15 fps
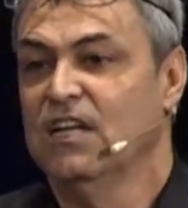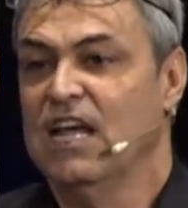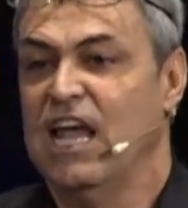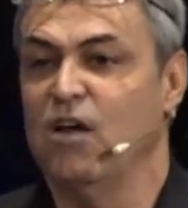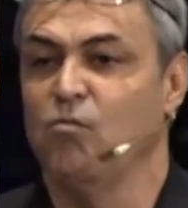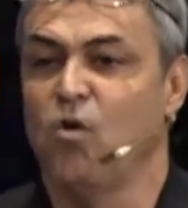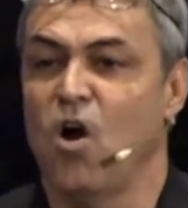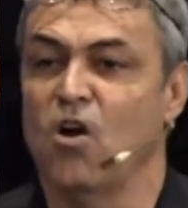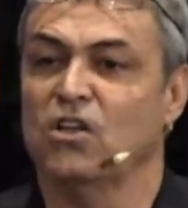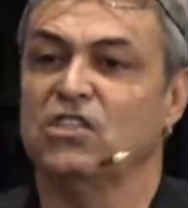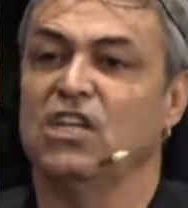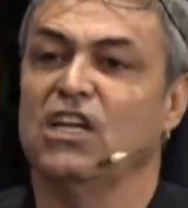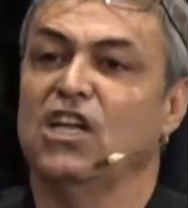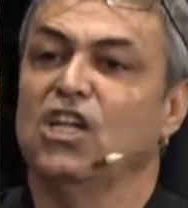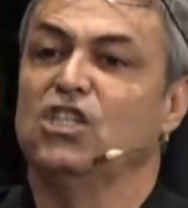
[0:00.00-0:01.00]
It
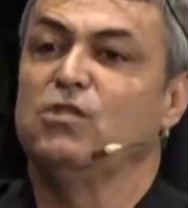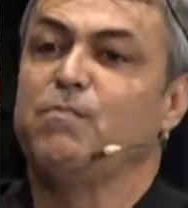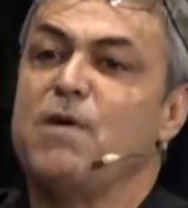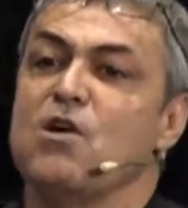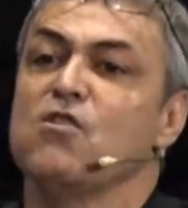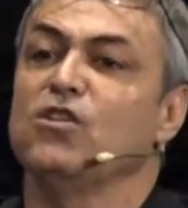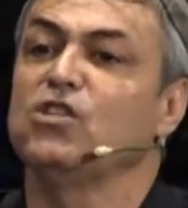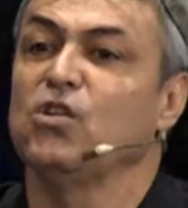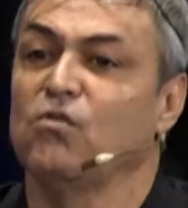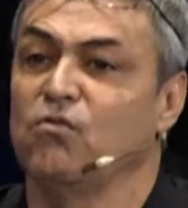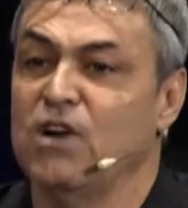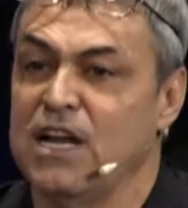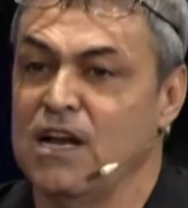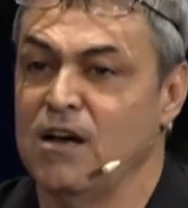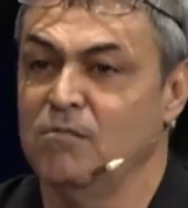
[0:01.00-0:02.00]
works in the spiritual
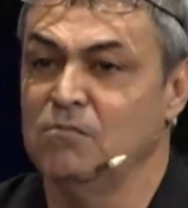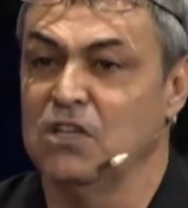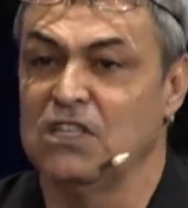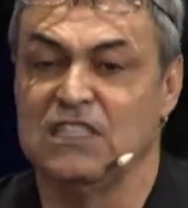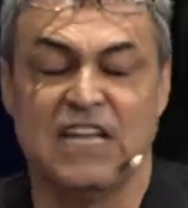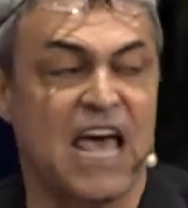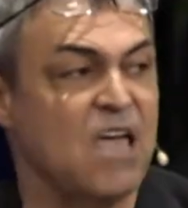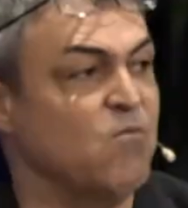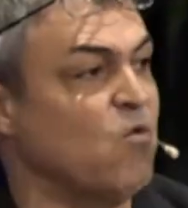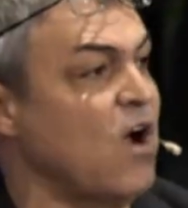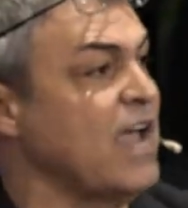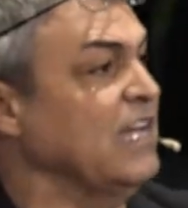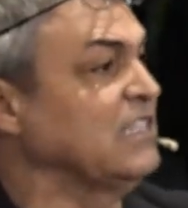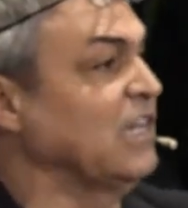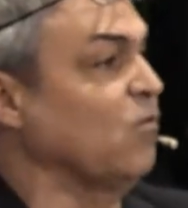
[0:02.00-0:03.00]
realm the same
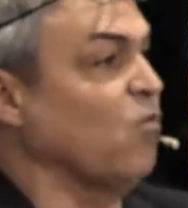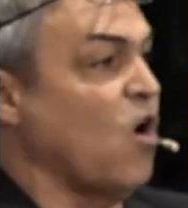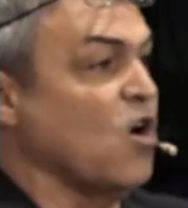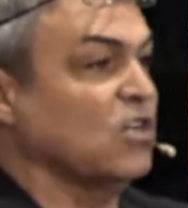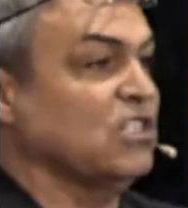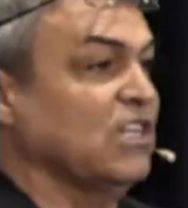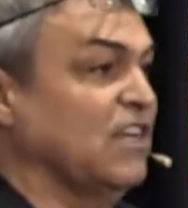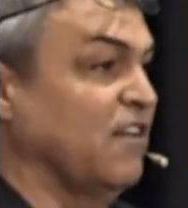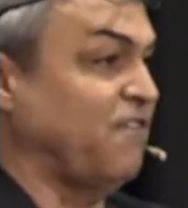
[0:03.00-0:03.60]
way as it works in the